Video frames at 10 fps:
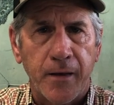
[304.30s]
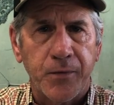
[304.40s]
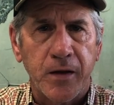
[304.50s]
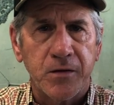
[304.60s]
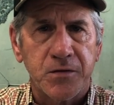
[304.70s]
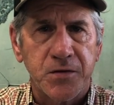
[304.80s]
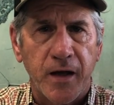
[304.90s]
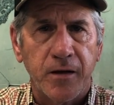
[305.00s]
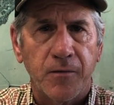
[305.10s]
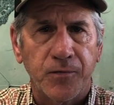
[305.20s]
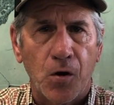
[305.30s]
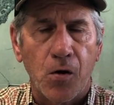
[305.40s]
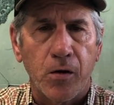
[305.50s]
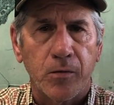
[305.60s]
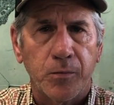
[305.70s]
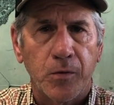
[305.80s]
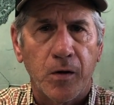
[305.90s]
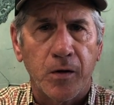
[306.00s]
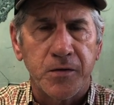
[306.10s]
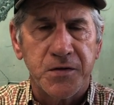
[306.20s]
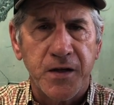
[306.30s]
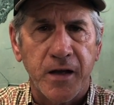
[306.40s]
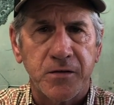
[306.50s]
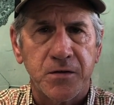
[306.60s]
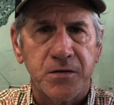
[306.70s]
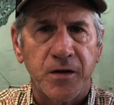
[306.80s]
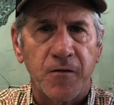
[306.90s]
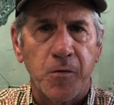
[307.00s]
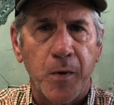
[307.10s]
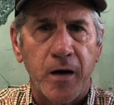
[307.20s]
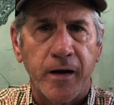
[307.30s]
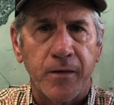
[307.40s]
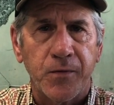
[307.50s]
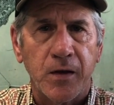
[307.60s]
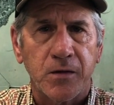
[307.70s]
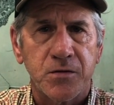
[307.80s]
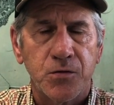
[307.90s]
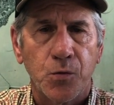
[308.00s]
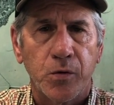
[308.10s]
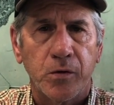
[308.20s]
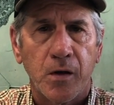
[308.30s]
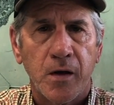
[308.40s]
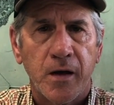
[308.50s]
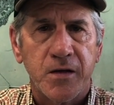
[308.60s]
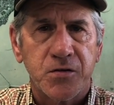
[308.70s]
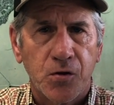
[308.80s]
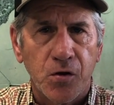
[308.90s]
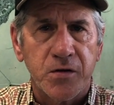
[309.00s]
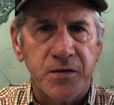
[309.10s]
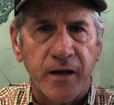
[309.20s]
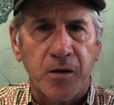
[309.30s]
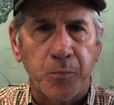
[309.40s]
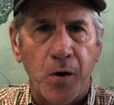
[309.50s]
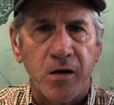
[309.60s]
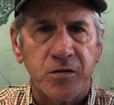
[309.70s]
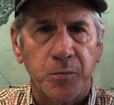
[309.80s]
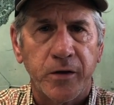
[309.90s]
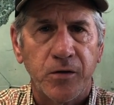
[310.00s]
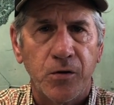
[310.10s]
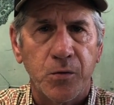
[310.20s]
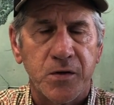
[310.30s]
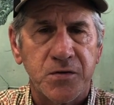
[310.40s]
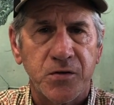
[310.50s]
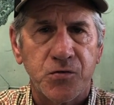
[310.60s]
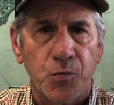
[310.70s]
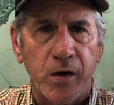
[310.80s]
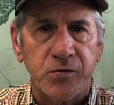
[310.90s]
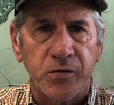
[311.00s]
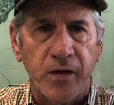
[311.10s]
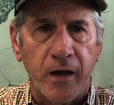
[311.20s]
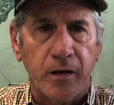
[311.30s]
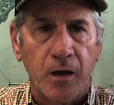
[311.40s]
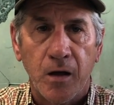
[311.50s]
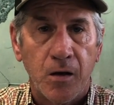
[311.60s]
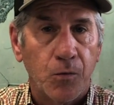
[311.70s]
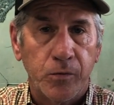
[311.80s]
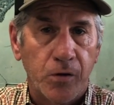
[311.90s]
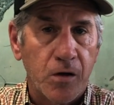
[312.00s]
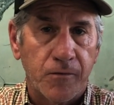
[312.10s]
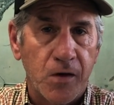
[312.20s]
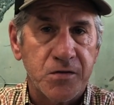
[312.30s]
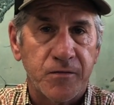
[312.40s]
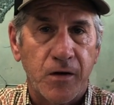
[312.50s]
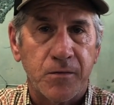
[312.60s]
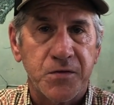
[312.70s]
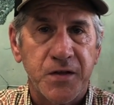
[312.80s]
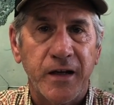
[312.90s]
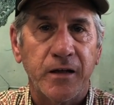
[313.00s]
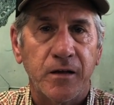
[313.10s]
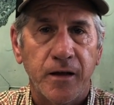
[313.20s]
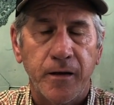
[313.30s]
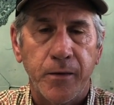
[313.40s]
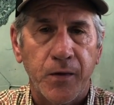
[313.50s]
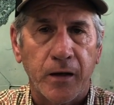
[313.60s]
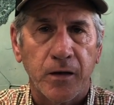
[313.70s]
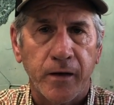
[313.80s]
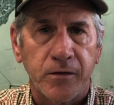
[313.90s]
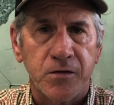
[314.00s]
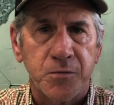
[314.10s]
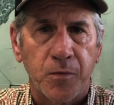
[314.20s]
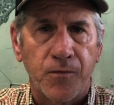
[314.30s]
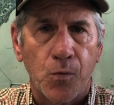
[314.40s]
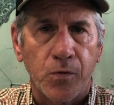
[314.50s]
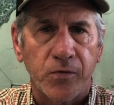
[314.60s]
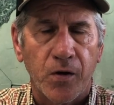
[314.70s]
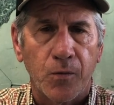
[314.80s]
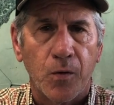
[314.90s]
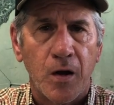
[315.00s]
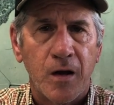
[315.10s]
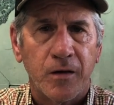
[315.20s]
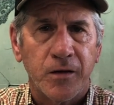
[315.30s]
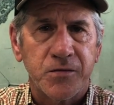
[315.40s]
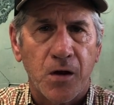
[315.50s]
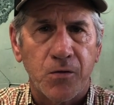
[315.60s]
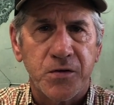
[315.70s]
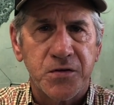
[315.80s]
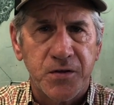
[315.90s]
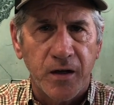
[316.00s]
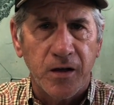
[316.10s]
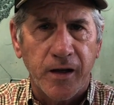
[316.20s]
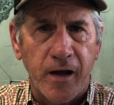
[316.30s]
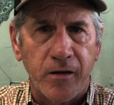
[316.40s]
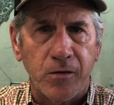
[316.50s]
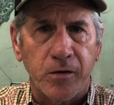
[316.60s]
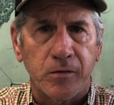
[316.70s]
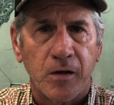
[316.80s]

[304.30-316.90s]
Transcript: think the state of Florida, DeSantis and everybody, I think is doing as good as they can possibly do in a situation that none of us have ever seen anything like this before. So let's all just stick together